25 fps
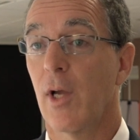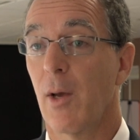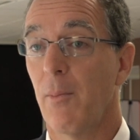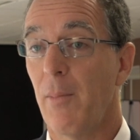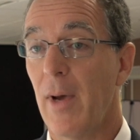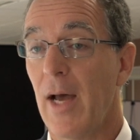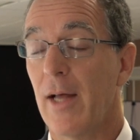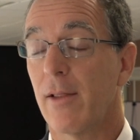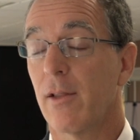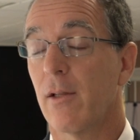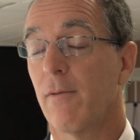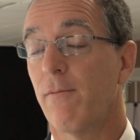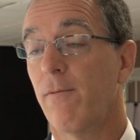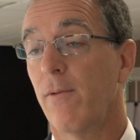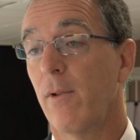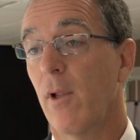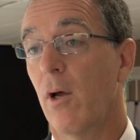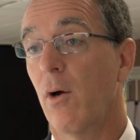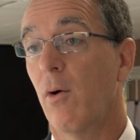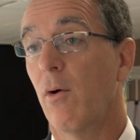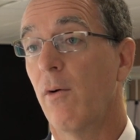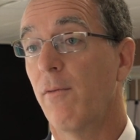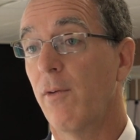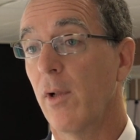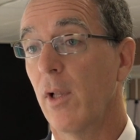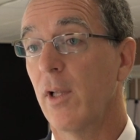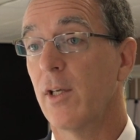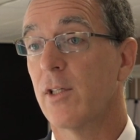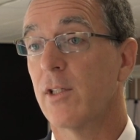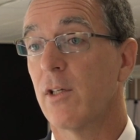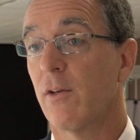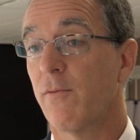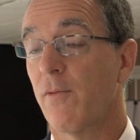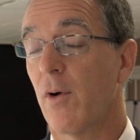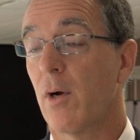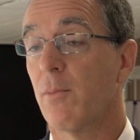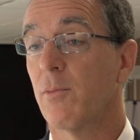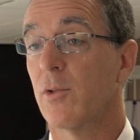combat the flow of
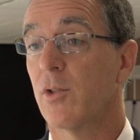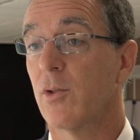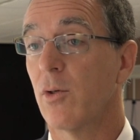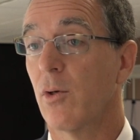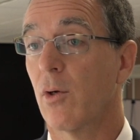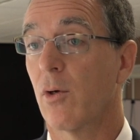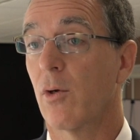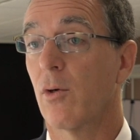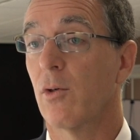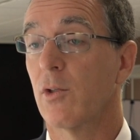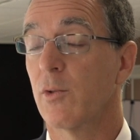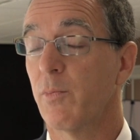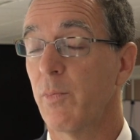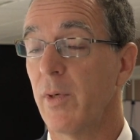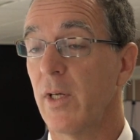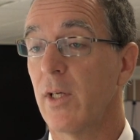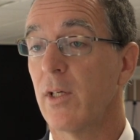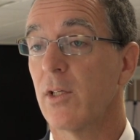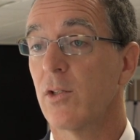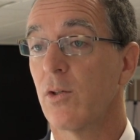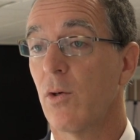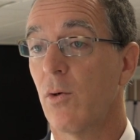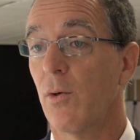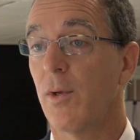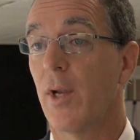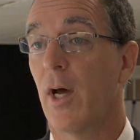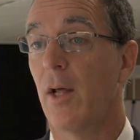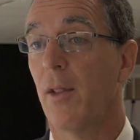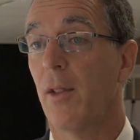illicit pharmaceuticals being sold